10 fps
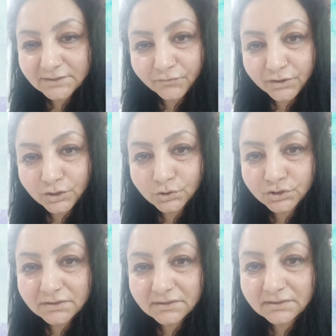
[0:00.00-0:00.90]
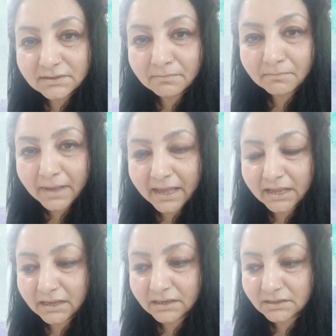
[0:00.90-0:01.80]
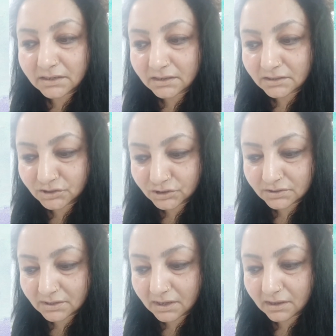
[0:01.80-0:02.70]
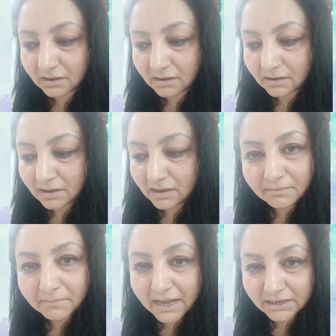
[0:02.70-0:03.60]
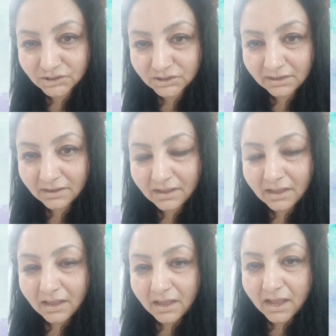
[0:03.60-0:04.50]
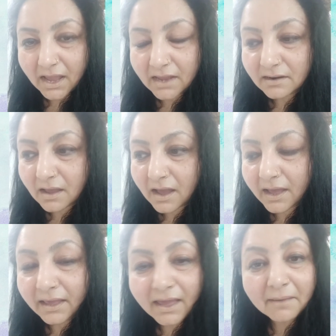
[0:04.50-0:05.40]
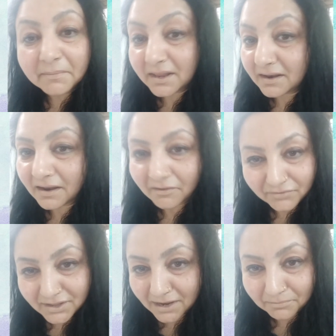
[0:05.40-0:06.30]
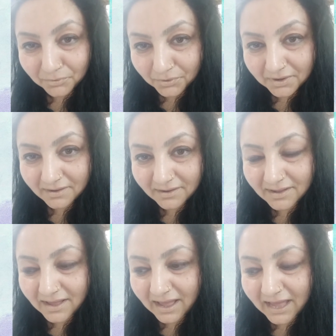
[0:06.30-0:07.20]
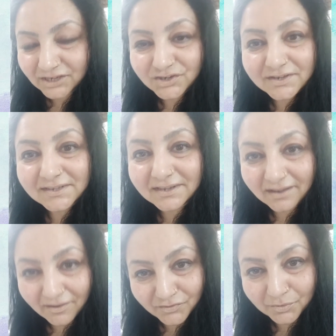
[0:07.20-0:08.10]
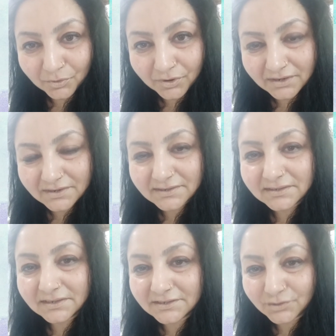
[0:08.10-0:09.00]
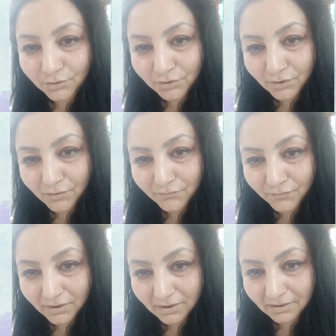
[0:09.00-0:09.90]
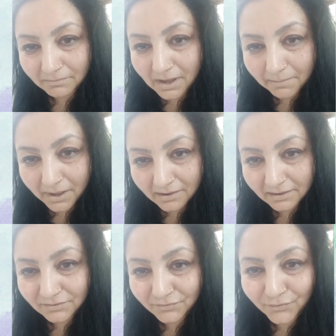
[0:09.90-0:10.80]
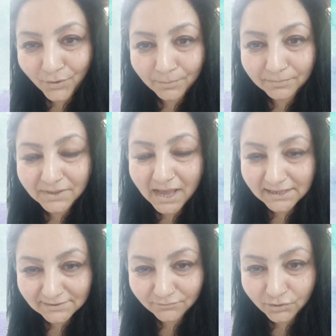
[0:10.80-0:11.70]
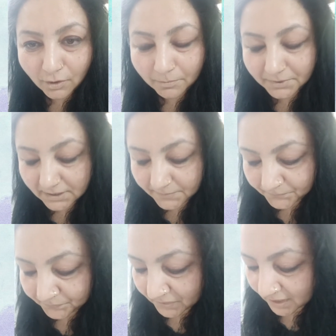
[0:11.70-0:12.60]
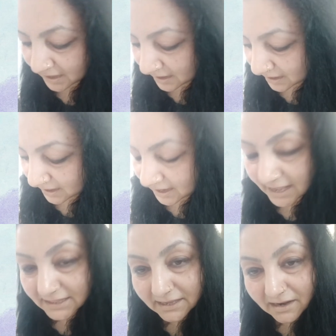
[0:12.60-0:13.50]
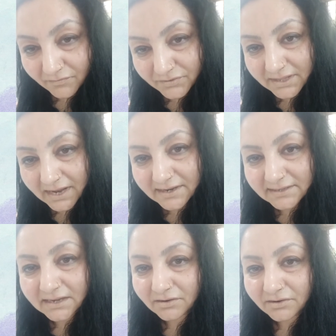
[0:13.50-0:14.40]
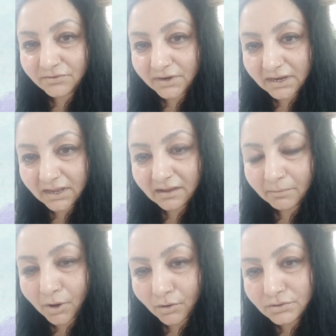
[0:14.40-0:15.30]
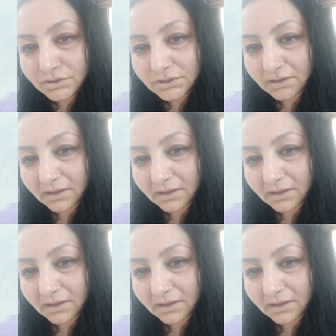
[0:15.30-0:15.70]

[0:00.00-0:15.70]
of Illusions by Chitra Banerjee, and I am in love with that book. I just love the book. It is a story of Mahabharata from the eyes of Draupadi. And then after that I started reading about